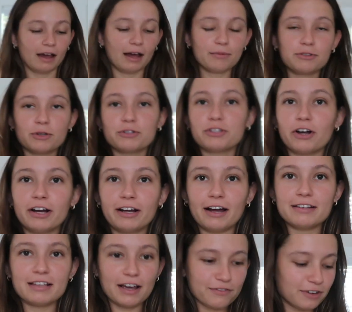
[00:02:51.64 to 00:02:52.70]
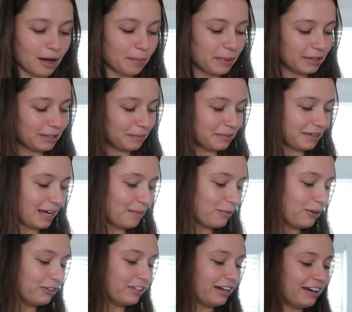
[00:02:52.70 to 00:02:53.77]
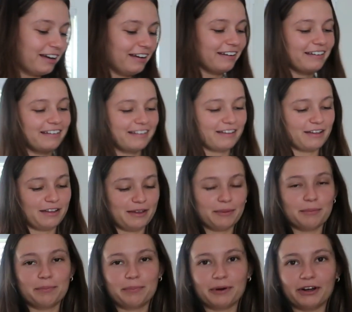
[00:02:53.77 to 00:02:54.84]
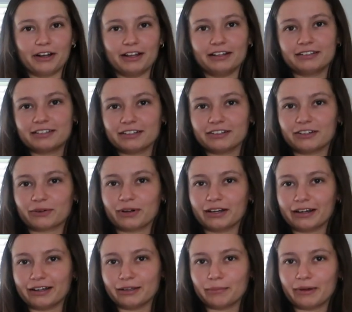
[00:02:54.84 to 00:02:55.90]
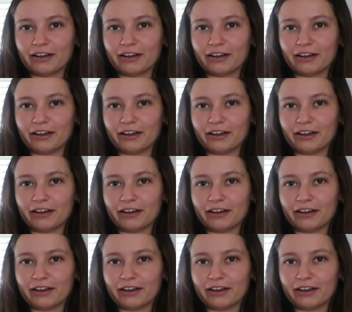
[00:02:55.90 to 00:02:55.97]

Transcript: I'm so sorry guys, I have not picked up the camera all day, but look what I got in the